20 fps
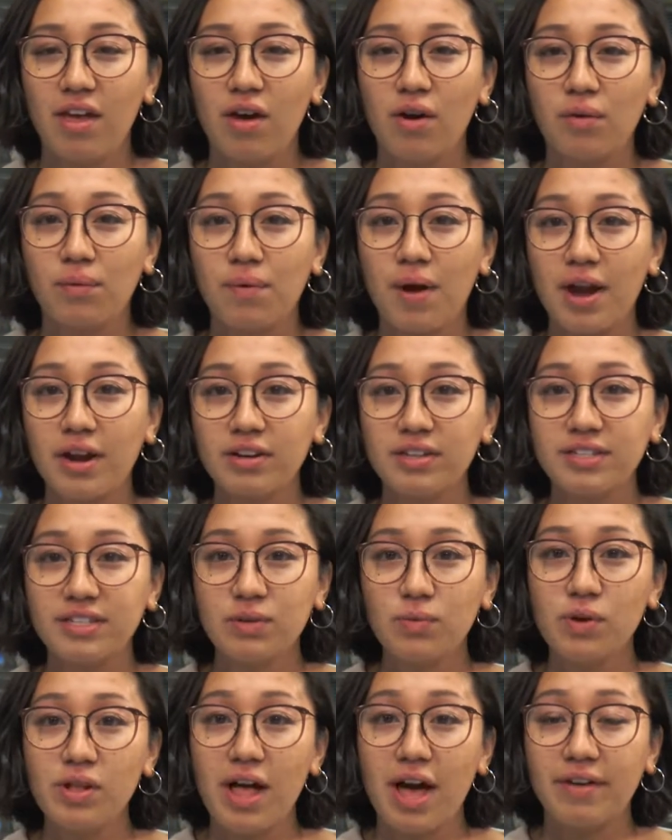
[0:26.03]
Ryerson
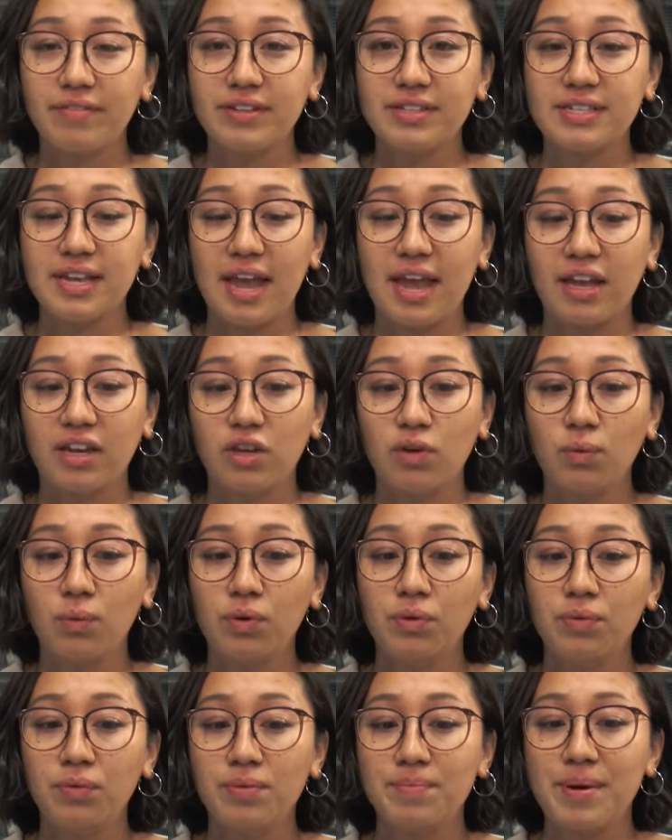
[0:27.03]
will have its
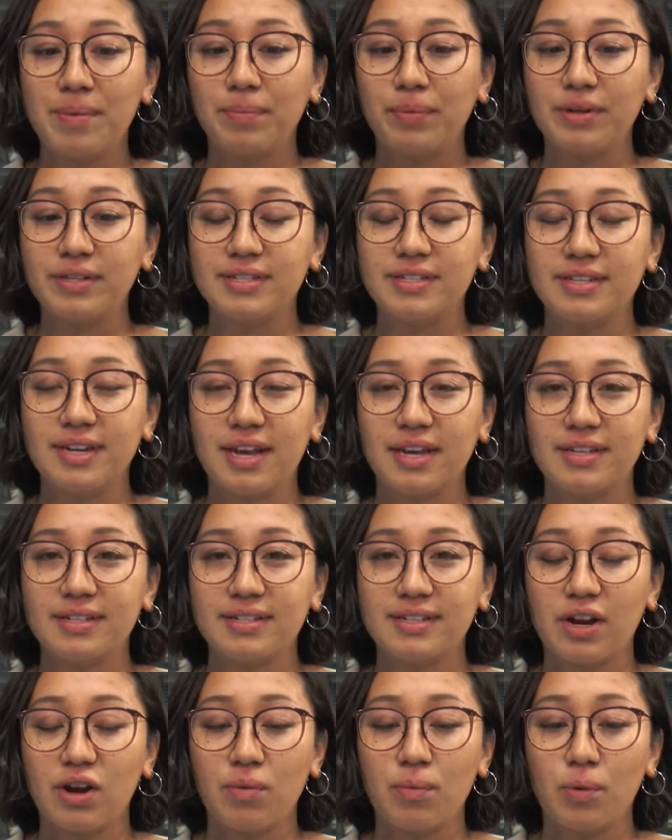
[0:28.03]
annual Remembrance Day
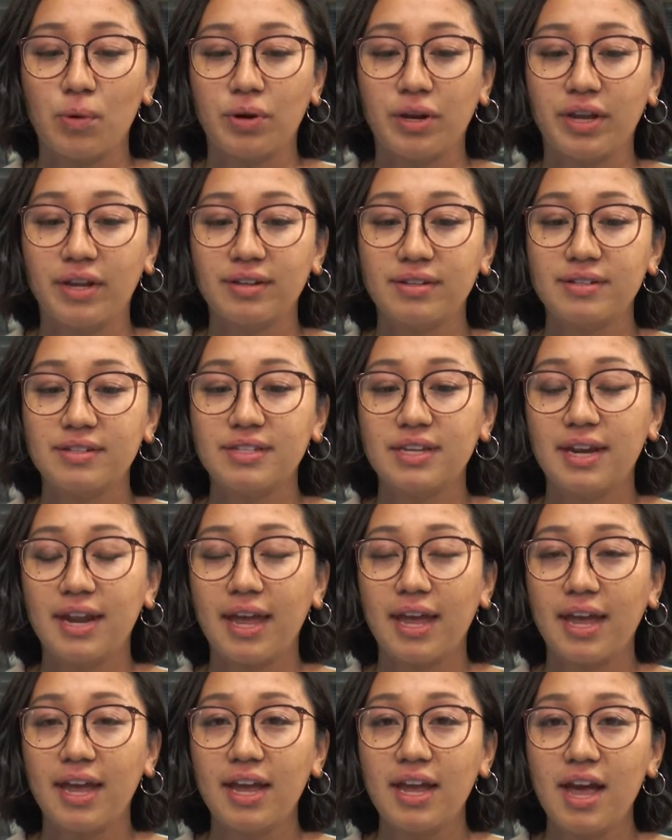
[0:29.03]
ceremony
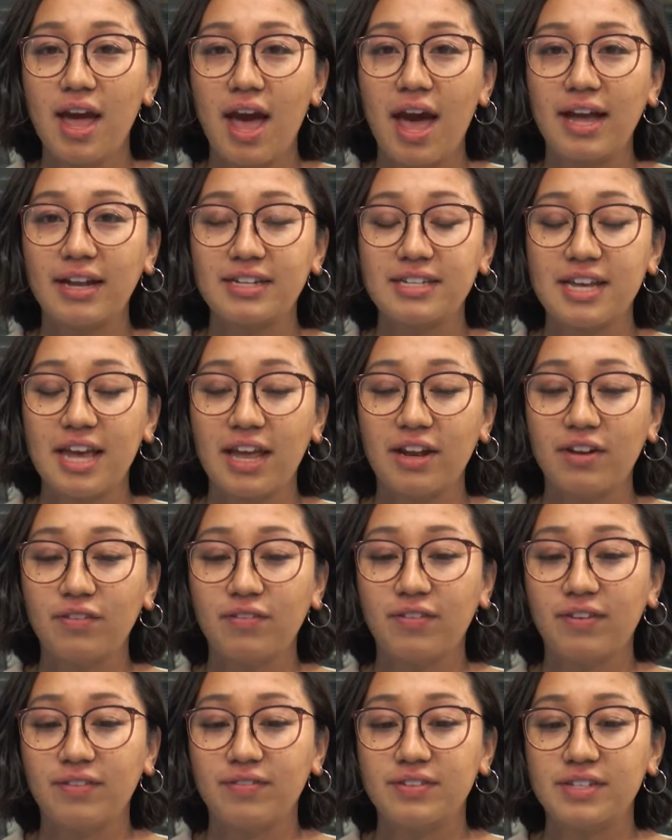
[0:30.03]
today at
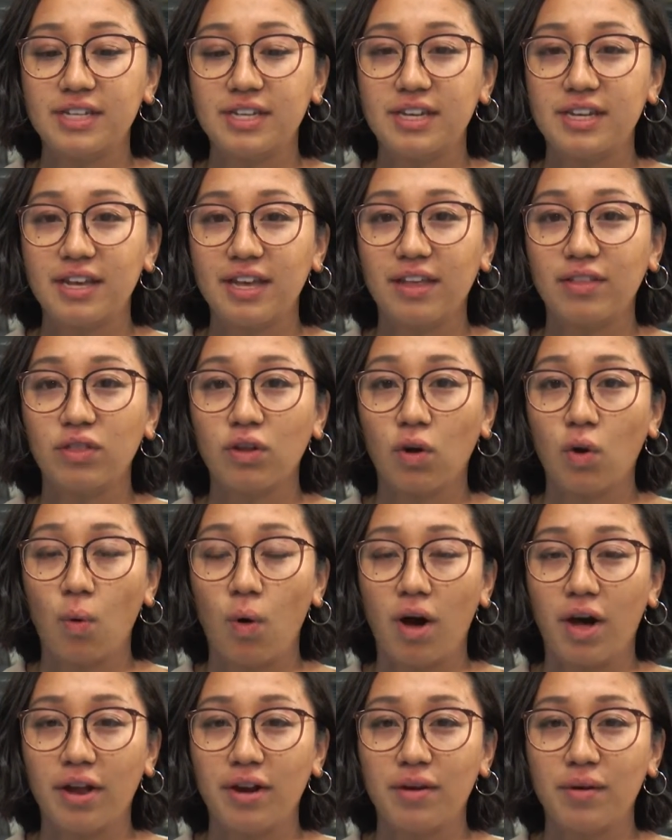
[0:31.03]
10:50 in the
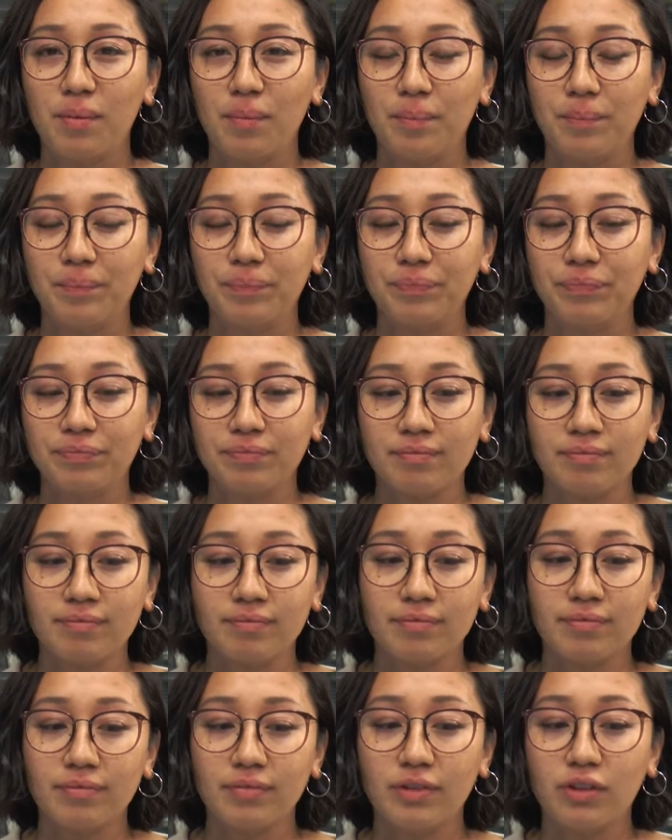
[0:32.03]
Quad.
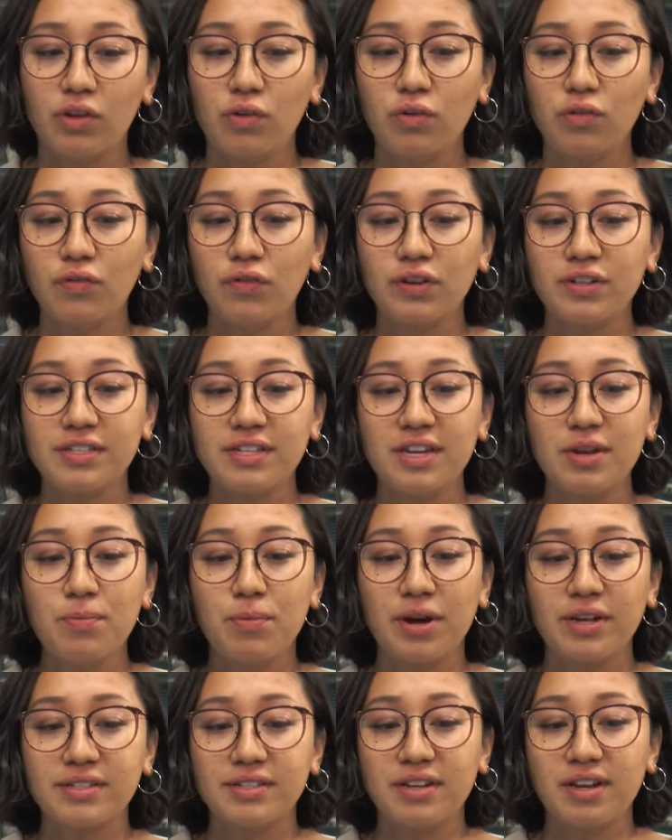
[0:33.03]
University
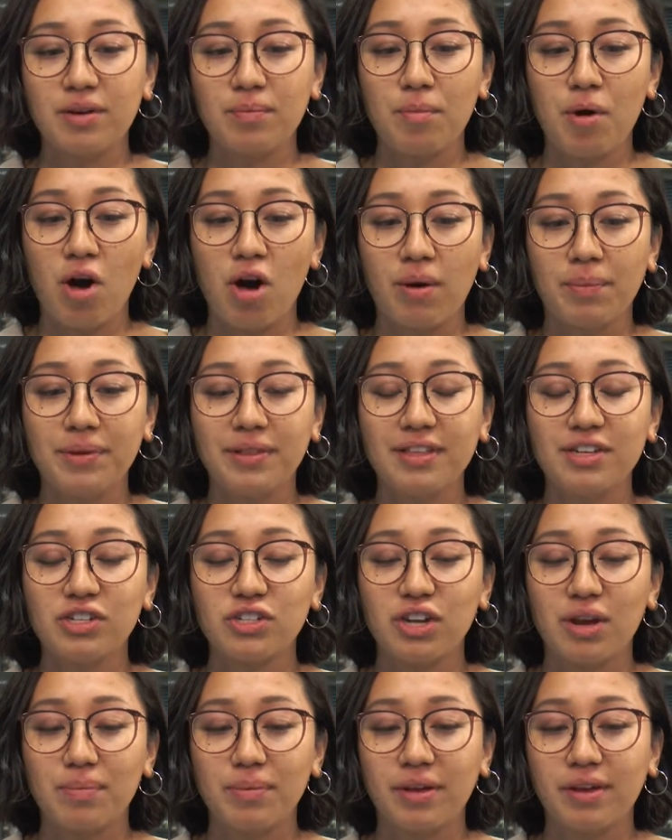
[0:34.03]
President Mohamed
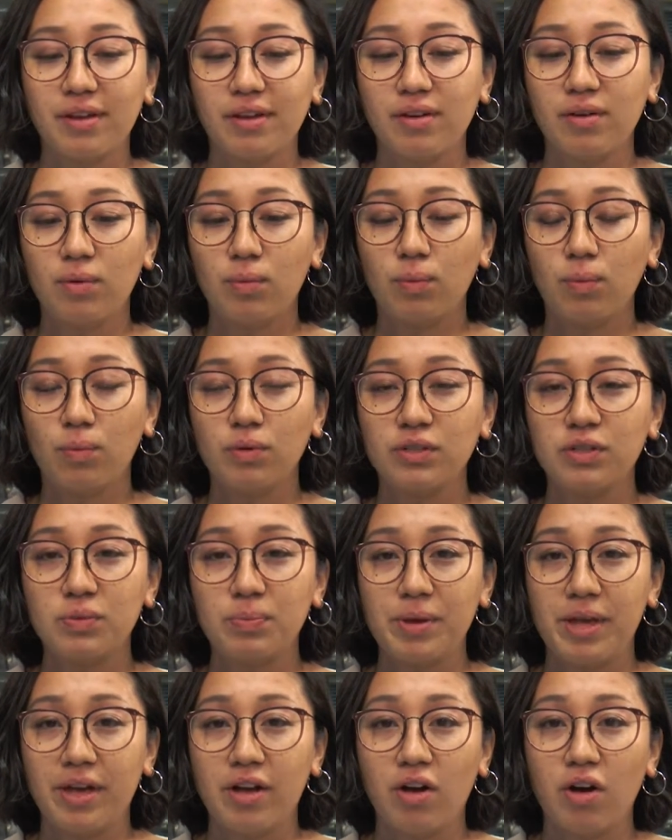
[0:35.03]
Lachemi will
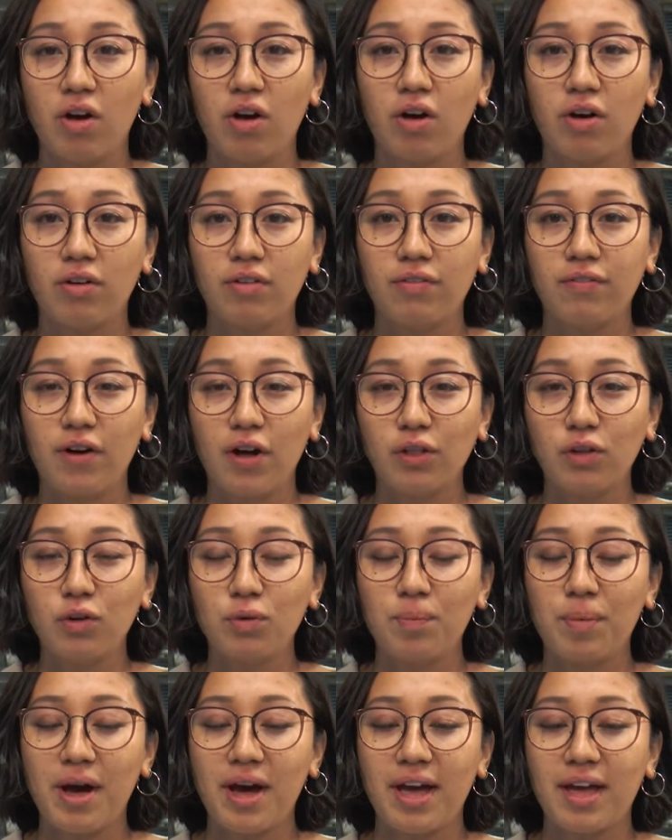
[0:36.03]
speak, followed
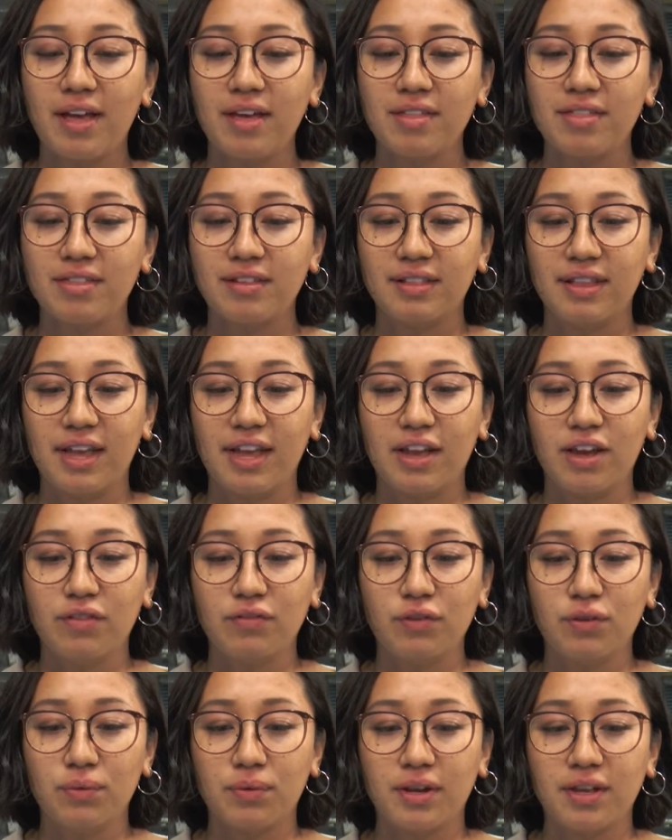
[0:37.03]
by the laying of
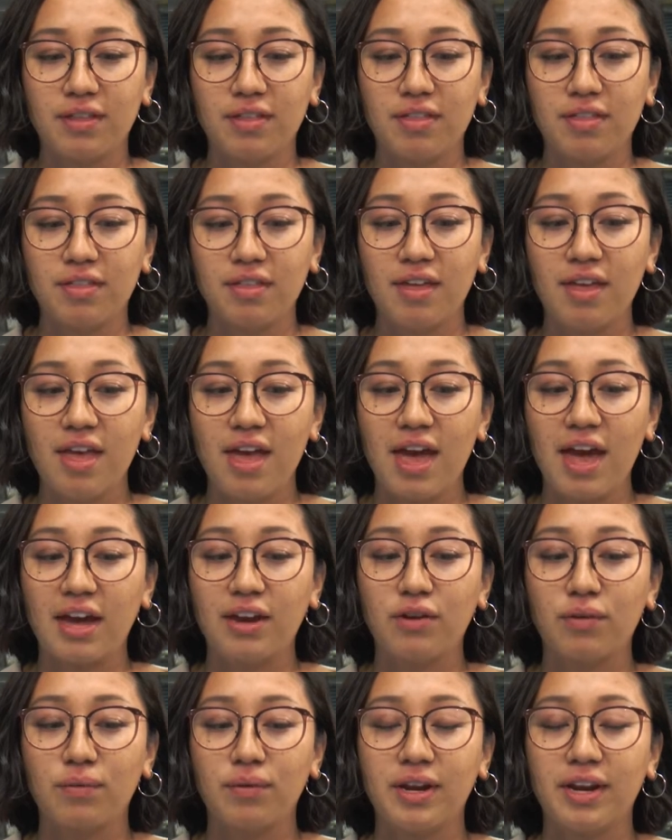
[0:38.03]
a wreath and
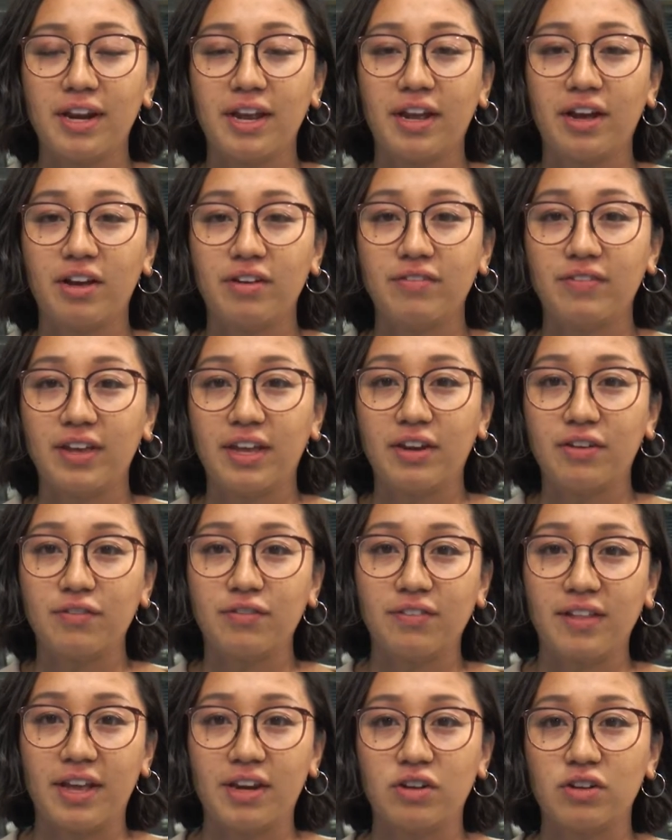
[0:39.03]
a reading of In
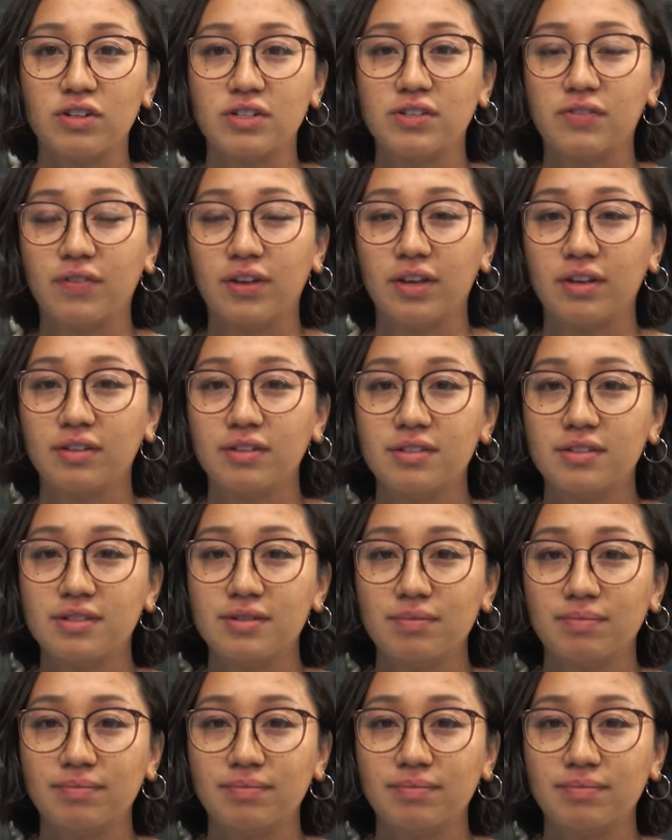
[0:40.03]
Flanders Fields.